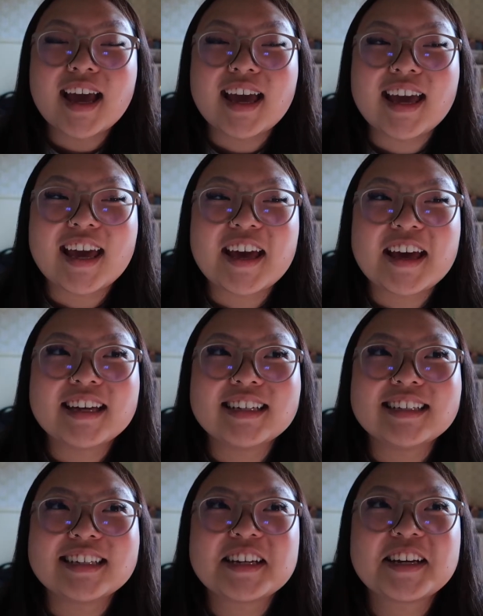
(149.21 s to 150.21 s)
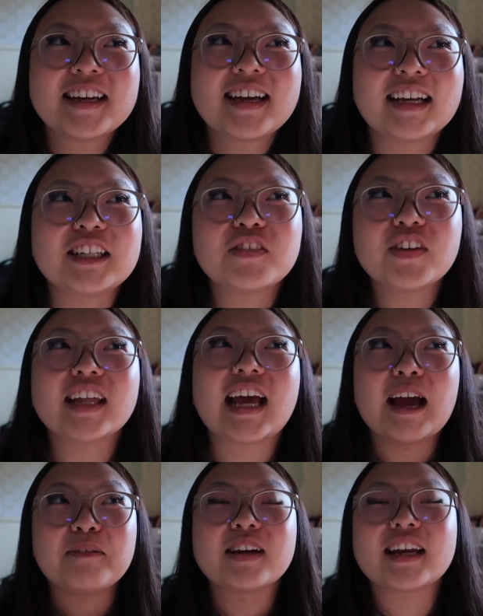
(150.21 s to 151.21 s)
and I just feel like
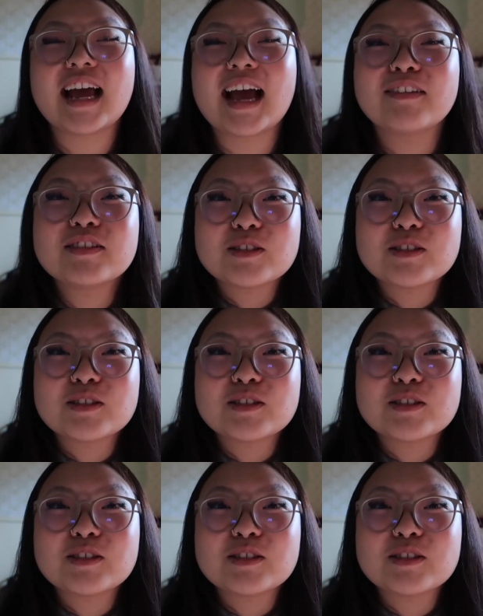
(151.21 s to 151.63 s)
I'm gonna have